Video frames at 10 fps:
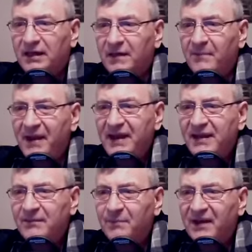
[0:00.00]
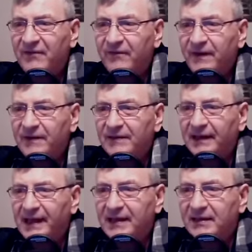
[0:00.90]
He maketh my feet
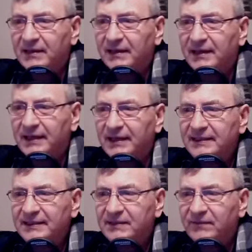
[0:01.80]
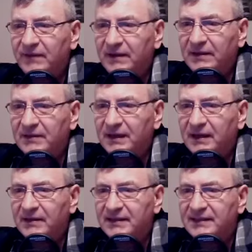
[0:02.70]
like hinds' feet
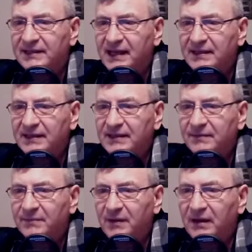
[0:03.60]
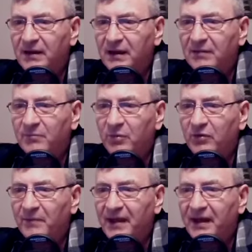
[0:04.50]
and setteth me
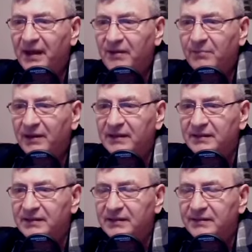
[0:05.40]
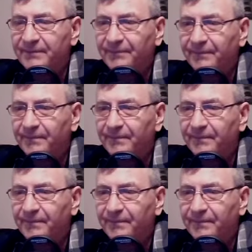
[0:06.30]
upon my high places.